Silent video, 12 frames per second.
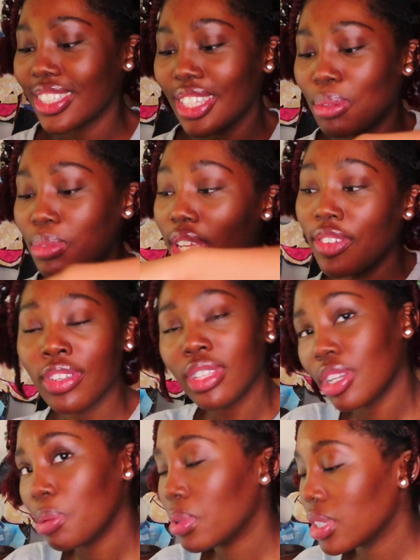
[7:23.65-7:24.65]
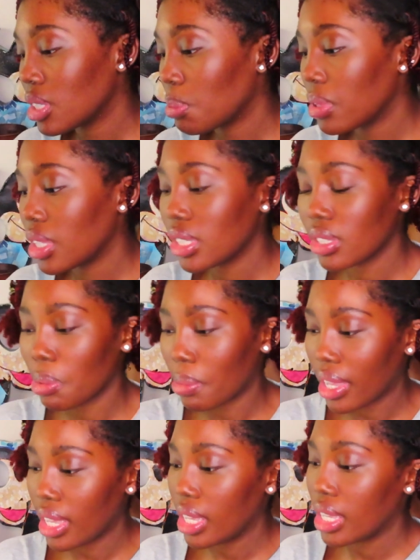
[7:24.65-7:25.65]
So I'm definitely going to put some of this on
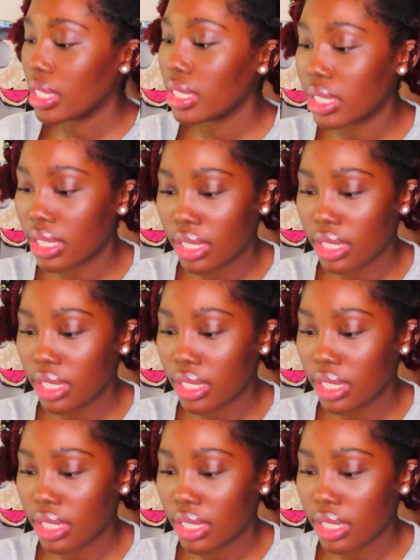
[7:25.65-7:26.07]
my hands.